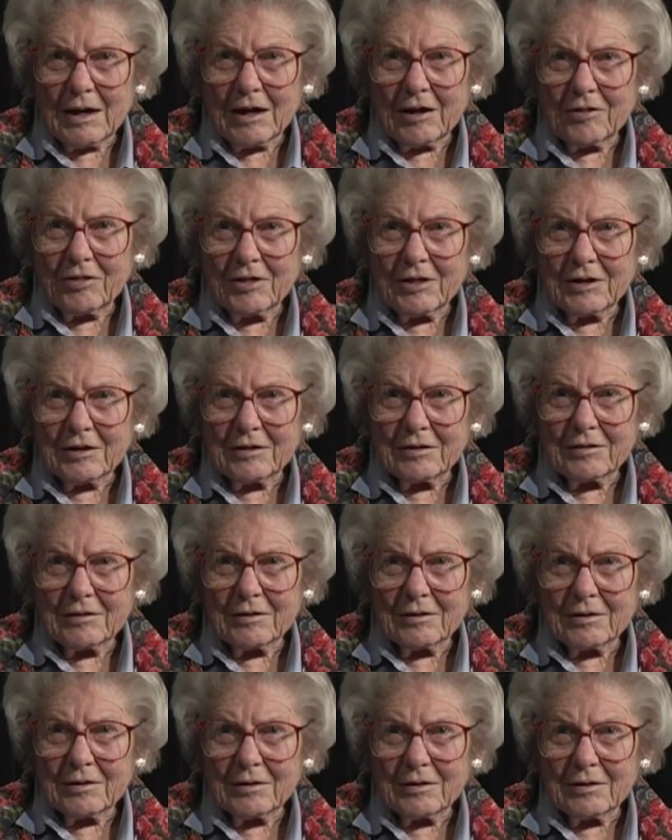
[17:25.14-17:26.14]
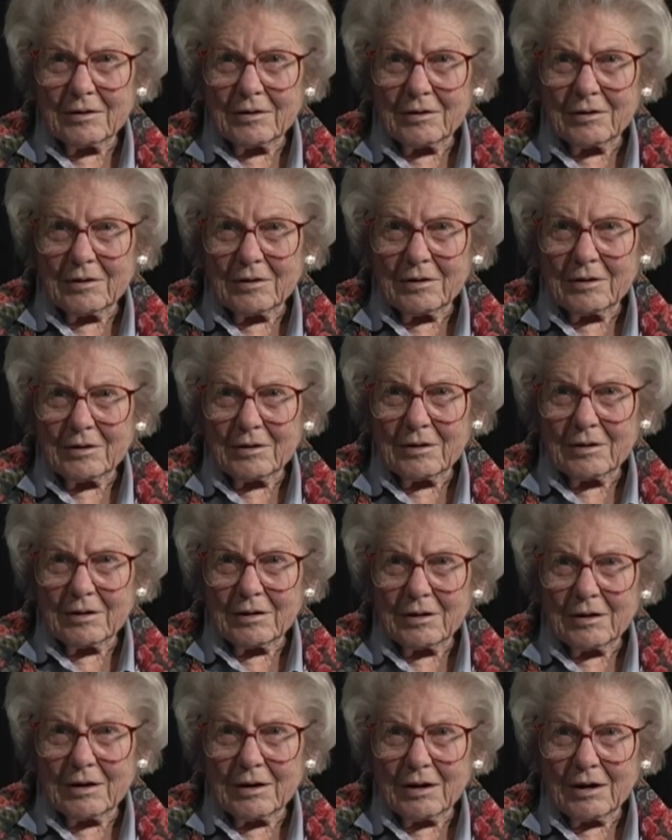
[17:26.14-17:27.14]
think
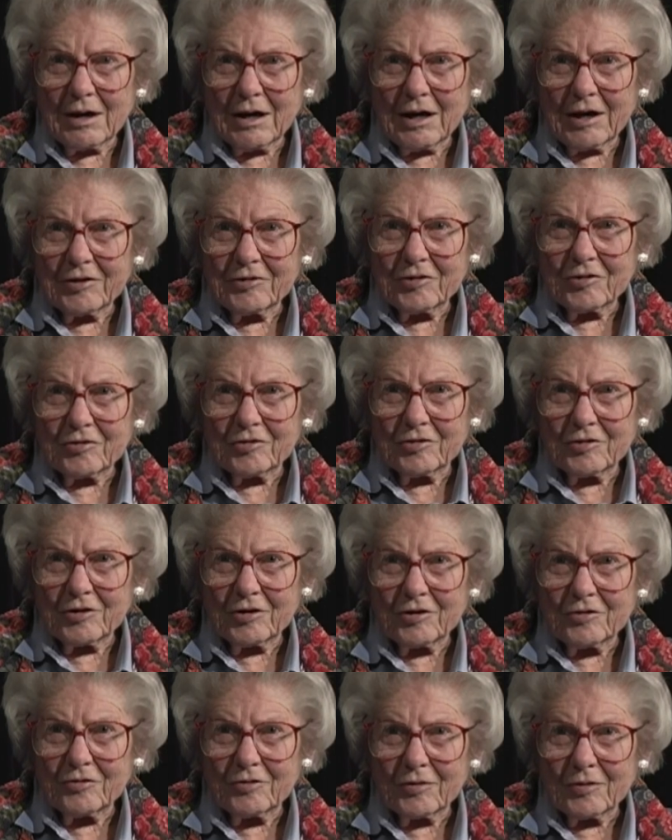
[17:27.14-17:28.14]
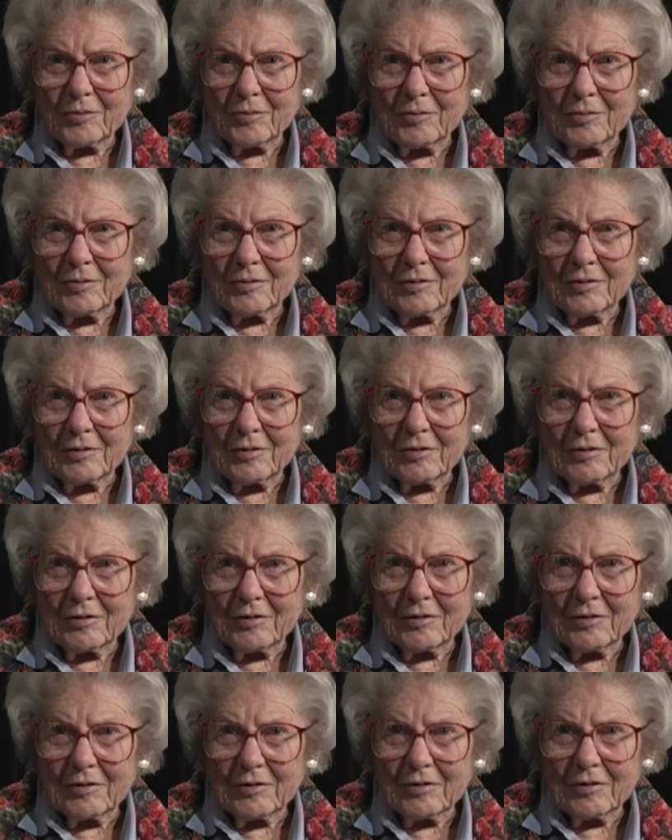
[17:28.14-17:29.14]
I just learned
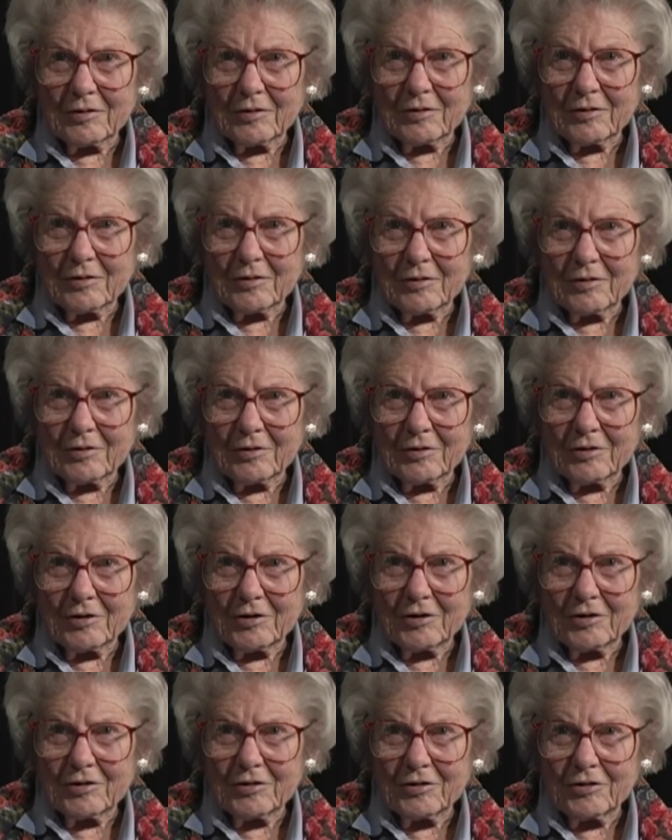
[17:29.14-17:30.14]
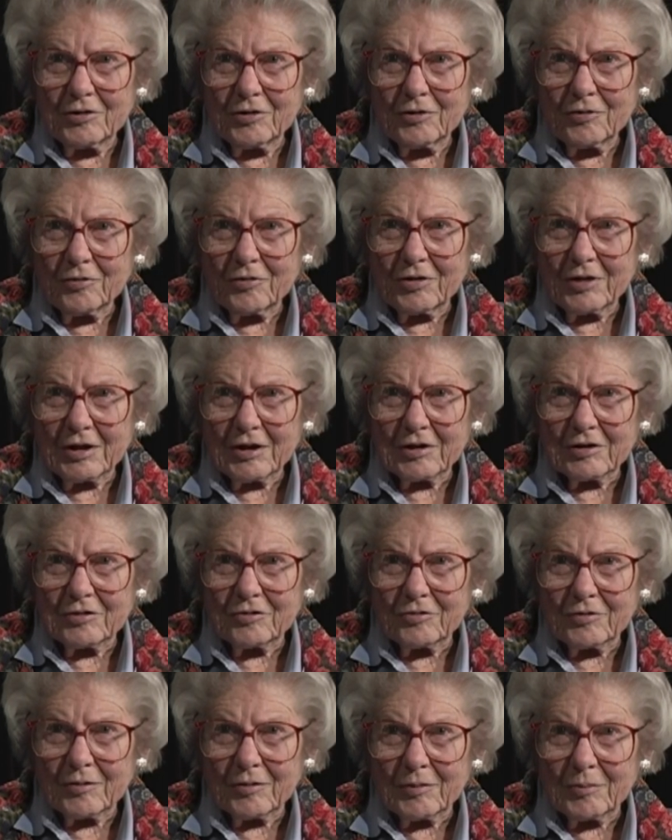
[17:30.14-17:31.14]
new things
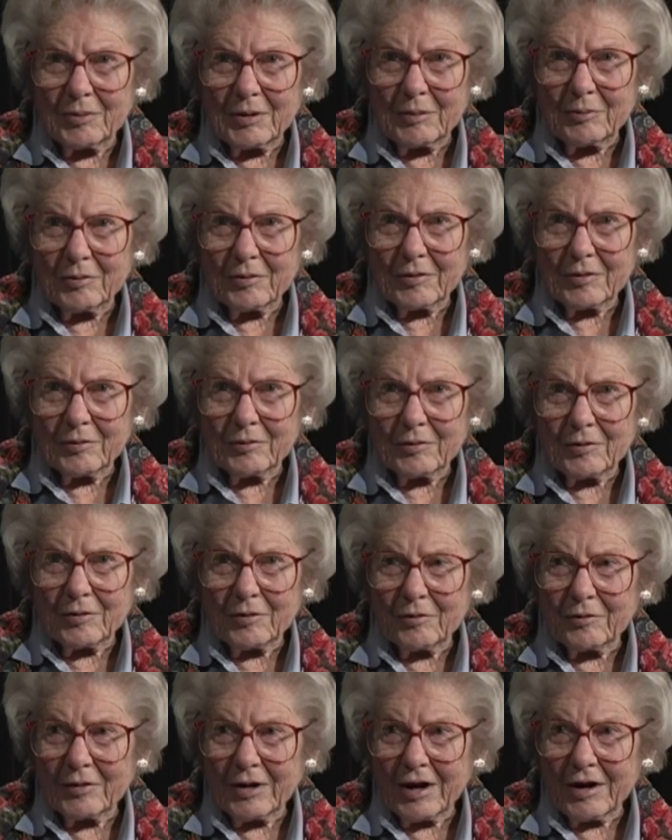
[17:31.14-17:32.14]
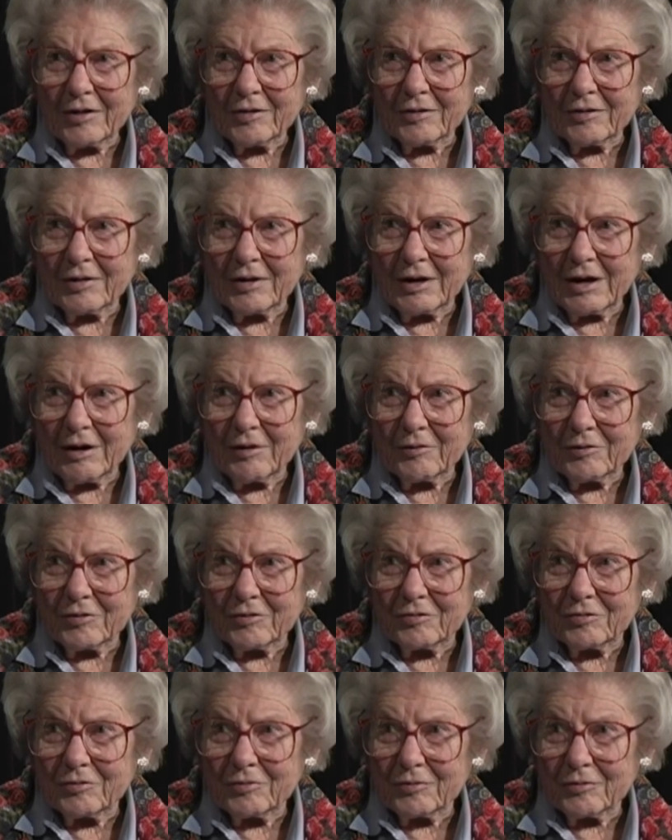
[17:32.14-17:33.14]
from the people that were around, that I
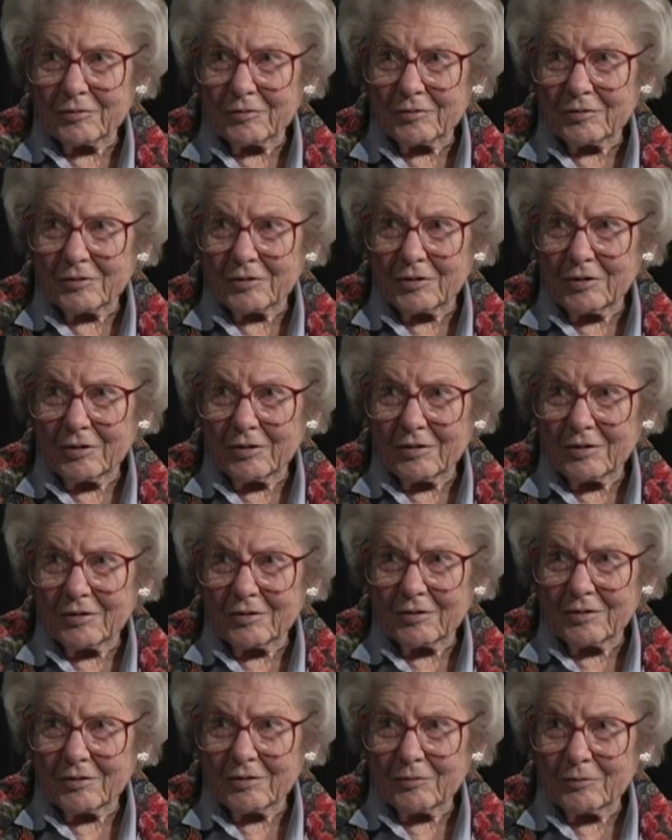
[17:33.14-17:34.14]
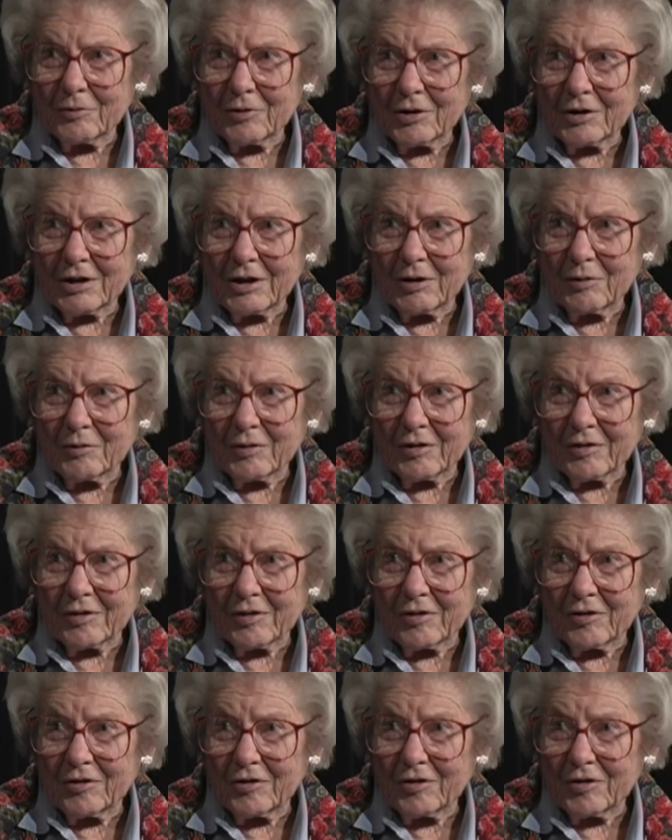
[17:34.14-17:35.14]
was working with
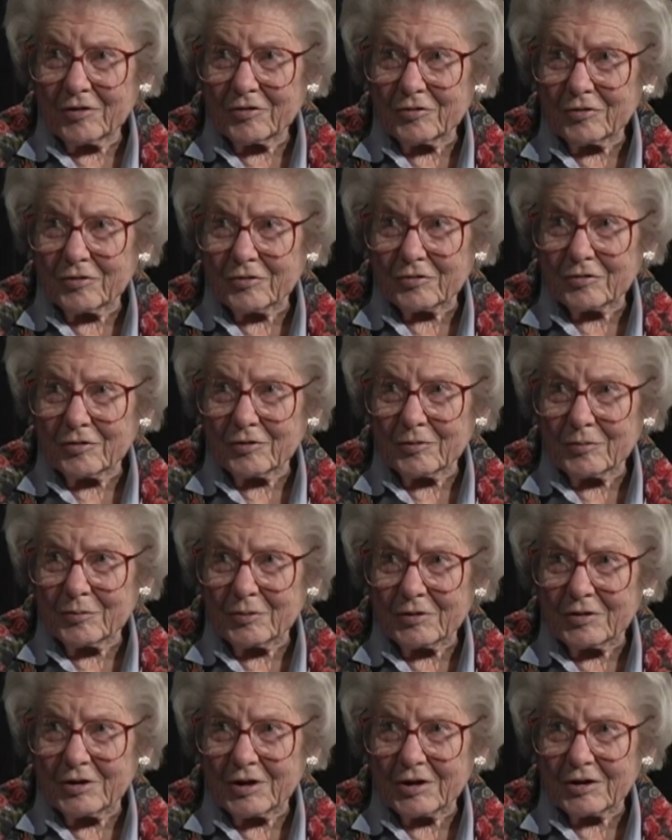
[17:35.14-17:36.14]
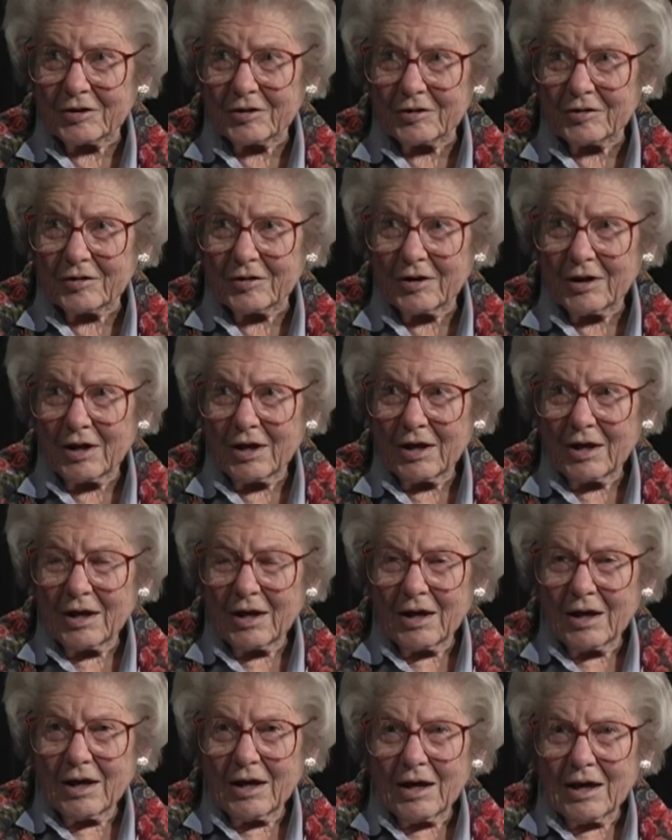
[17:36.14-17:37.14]
in the nursery school in particular,
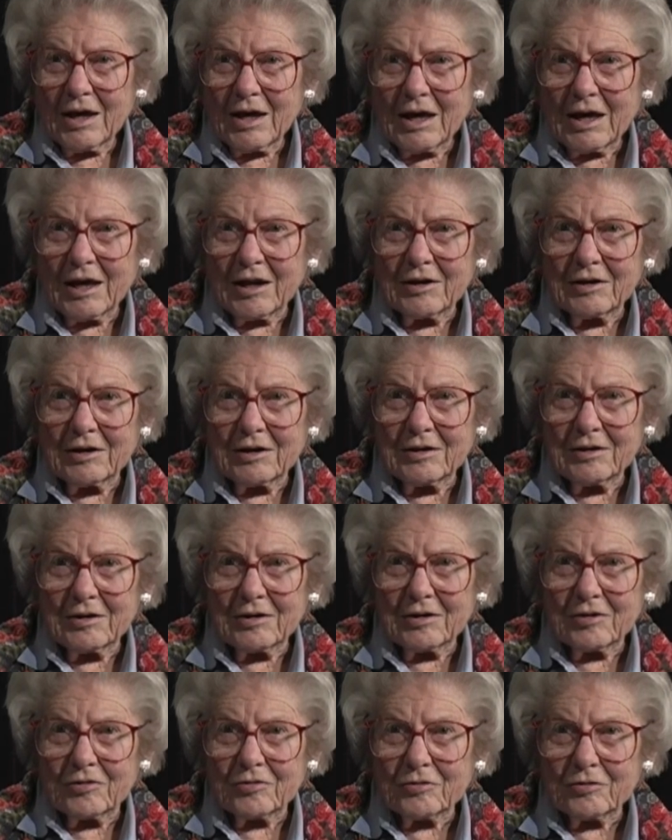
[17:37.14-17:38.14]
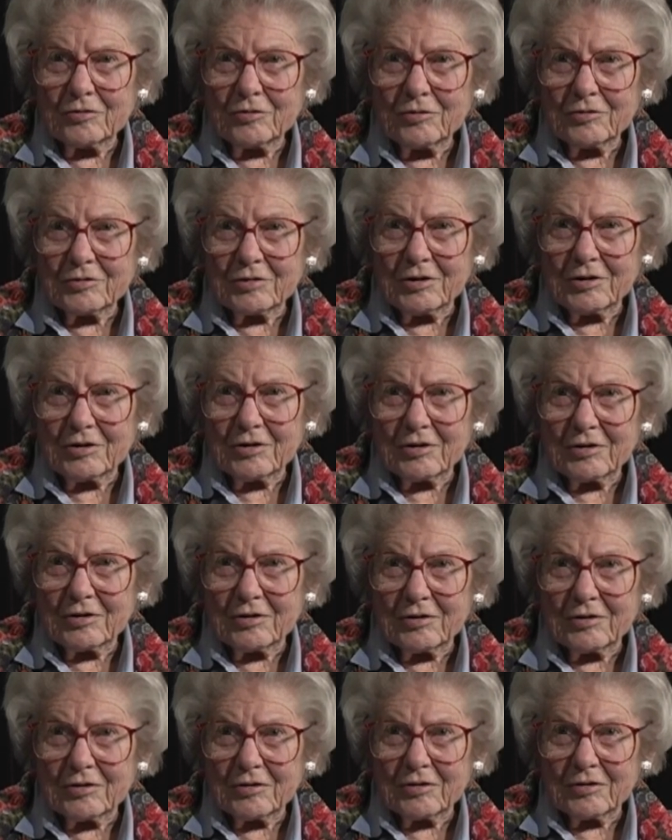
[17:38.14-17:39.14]
and in the school
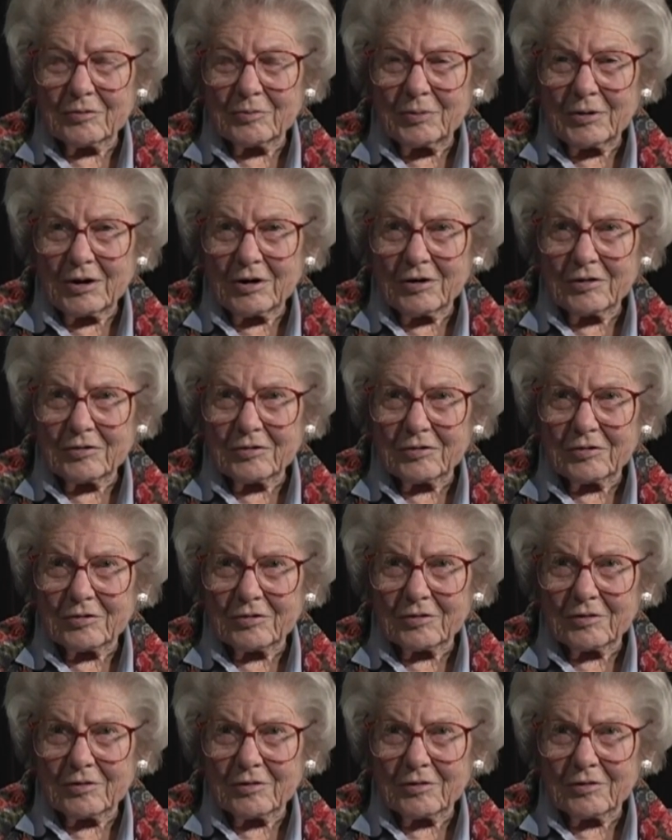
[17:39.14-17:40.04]
parents